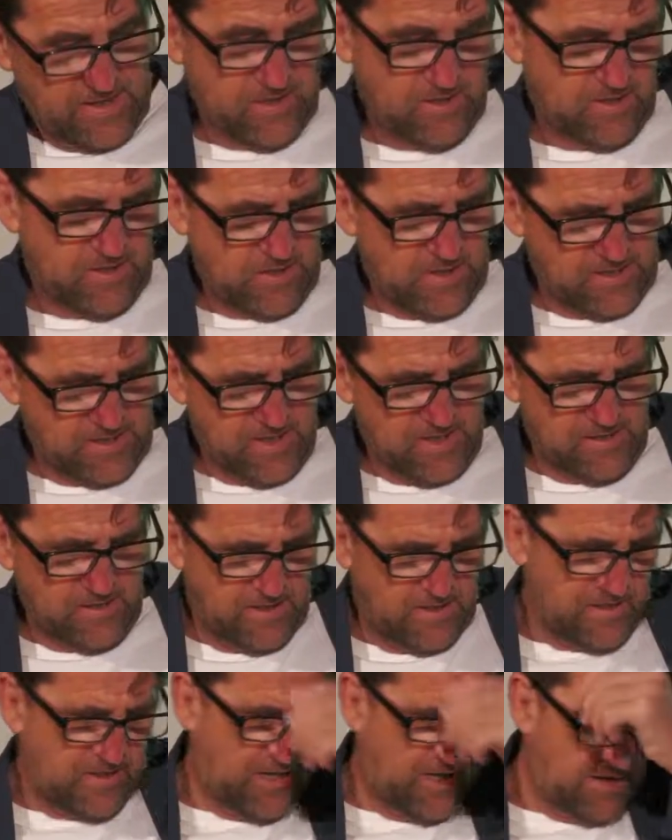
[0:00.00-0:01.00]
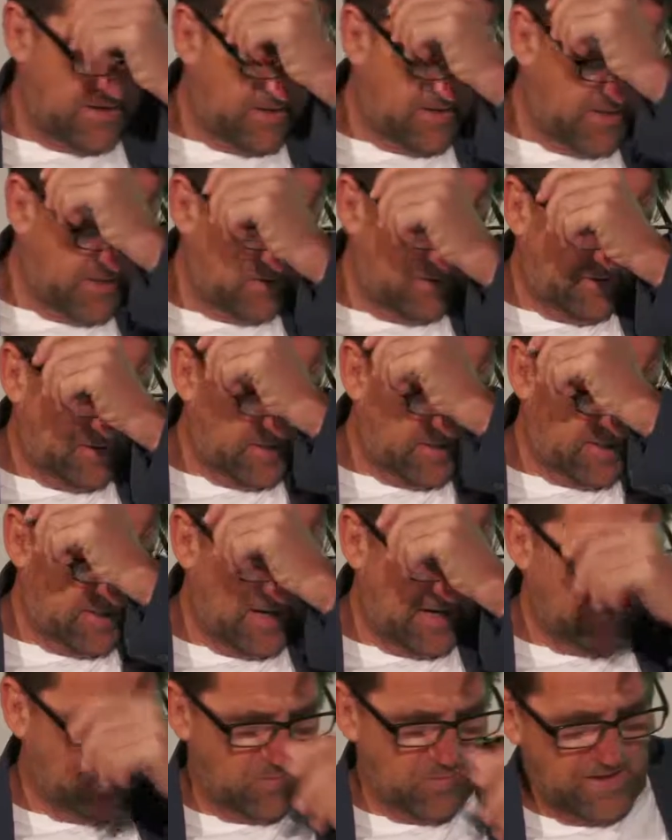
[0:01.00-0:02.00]
you say, don't discount unless you
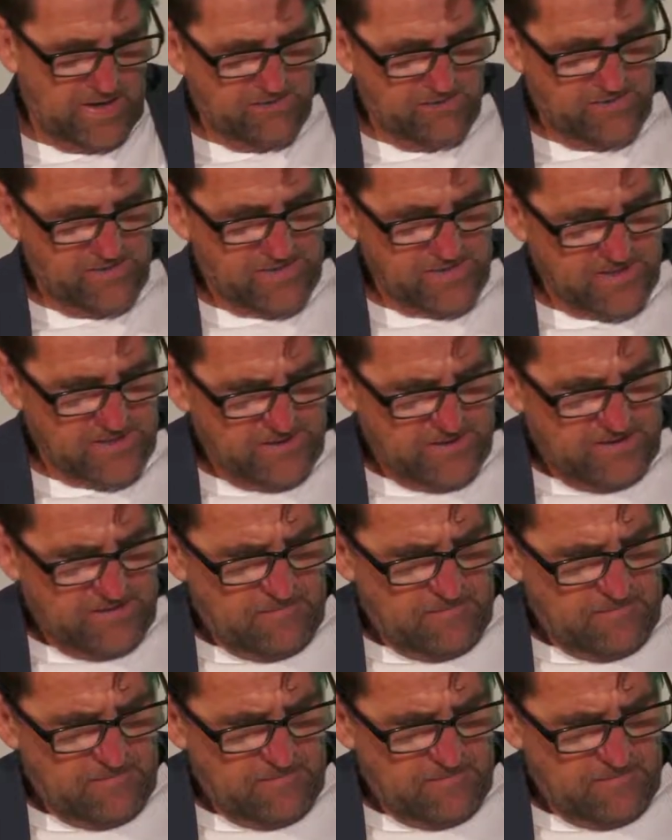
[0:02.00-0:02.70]
understand and plan for this.